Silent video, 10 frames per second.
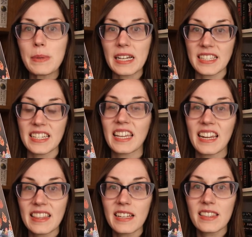because again,
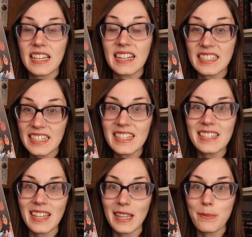I think the
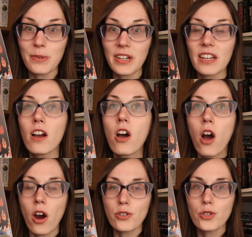ideas that they bring
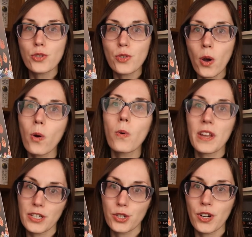are
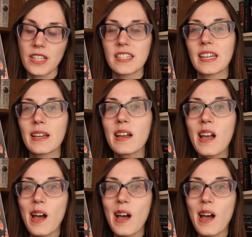so interesting,